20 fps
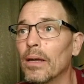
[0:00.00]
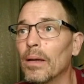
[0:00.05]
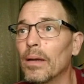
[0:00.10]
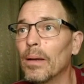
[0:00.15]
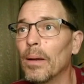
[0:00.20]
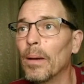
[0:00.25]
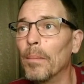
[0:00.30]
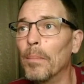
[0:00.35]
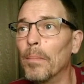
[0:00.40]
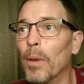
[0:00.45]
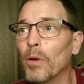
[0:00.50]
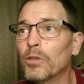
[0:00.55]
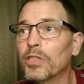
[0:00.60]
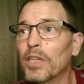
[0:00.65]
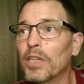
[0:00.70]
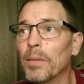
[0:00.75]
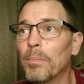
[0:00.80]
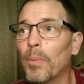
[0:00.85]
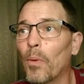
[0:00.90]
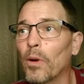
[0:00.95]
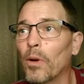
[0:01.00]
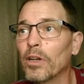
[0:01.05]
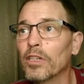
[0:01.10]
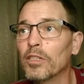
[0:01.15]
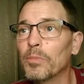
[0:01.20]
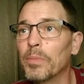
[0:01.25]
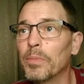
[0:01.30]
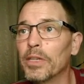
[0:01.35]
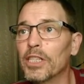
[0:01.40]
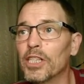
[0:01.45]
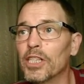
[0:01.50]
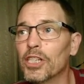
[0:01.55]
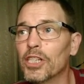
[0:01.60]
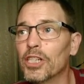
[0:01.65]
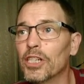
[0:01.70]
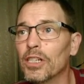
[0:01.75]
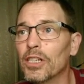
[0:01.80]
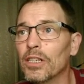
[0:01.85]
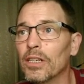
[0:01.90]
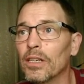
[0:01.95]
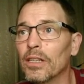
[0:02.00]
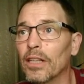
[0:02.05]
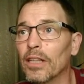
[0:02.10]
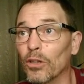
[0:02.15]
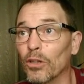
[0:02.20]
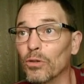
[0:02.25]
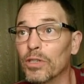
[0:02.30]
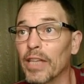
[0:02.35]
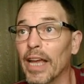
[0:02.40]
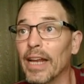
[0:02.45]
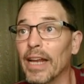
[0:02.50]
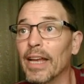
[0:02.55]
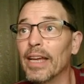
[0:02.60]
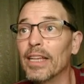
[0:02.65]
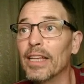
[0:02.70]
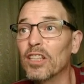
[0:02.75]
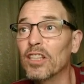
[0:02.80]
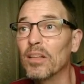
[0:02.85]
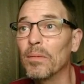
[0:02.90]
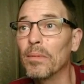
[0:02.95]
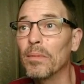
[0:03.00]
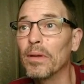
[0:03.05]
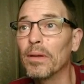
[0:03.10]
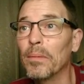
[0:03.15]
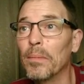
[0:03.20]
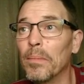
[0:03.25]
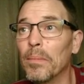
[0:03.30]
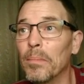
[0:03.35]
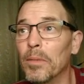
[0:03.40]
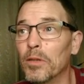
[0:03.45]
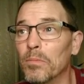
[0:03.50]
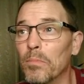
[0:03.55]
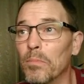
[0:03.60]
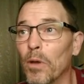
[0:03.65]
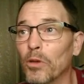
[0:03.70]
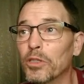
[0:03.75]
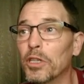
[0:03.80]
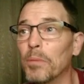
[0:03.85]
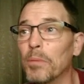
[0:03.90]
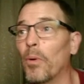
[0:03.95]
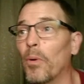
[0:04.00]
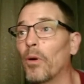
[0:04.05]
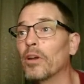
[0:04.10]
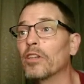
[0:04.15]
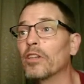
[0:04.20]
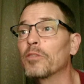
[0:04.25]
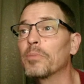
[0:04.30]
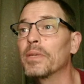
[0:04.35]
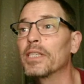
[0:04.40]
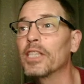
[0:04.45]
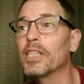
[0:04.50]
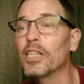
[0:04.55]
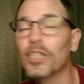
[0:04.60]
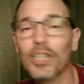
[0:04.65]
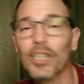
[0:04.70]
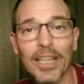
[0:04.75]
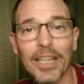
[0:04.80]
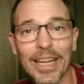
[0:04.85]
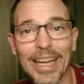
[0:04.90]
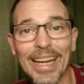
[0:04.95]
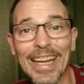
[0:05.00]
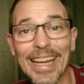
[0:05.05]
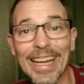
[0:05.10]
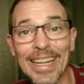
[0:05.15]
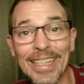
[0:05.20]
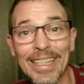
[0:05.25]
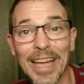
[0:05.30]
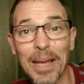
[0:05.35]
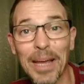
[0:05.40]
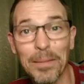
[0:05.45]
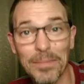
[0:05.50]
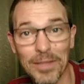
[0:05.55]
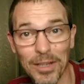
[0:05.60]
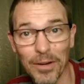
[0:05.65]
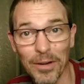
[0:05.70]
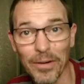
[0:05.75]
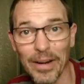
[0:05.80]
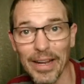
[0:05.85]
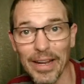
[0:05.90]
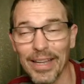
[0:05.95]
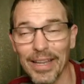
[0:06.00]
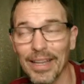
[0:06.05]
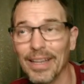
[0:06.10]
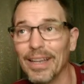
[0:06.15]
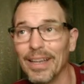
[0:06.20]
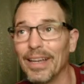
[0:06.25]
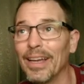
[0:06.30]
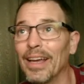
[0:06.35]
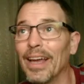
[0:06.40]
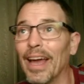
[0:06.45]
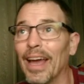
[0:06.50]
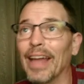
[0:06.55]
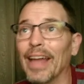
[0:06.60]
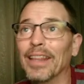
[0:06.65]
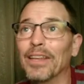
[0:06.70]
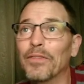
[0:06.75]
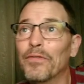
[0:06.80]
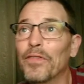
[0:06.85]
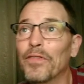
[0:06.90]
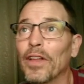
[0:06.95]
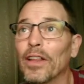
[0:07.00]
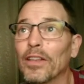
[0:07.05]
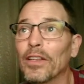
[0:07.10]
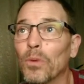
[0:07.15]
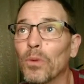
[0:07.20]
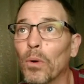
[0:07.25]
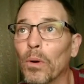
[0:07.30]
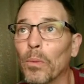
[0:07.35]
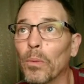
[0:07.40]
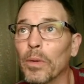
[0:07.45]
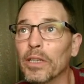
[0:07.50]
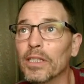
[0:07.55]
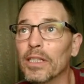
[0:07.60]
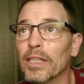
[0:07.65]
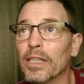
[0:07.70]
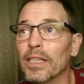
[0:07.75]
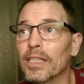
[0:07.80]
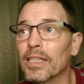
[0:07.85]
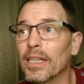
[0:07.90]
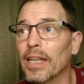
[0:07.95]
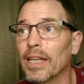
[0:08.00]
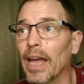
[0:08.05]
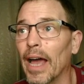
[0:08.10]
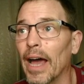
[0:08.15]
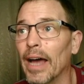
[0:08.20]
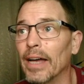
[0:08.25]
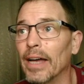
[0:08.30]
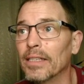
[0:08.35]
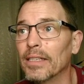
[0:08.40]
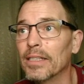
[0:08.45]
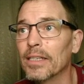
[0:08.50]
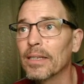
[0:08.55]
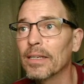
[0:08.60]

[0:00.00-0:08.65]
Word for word: most important position. The Lucena is the most important position in endgame theory, and the Philidor was listed as.